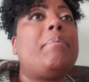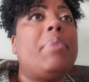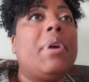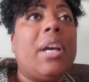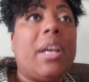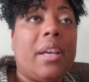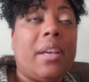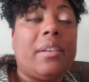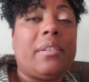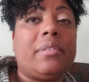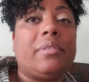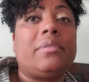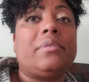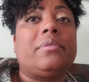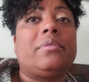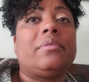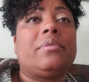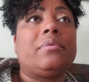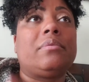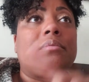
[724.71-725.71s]
But
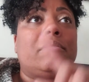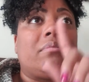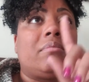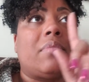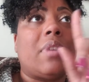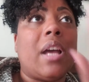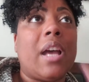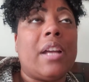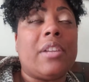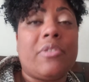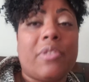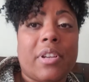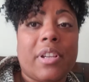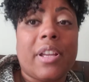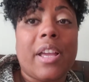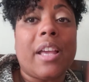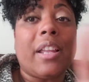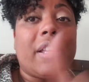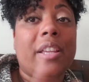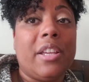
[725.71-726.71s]
I drink
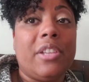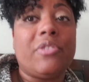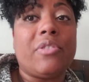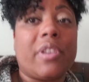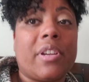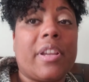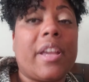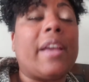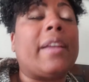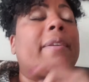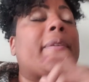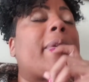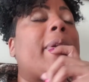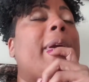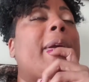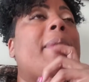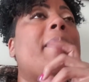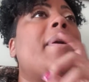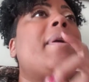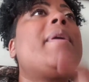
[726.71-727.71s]
a gallon, he drink a gallon,
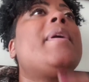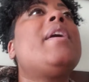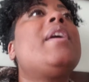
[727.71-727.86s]
okay?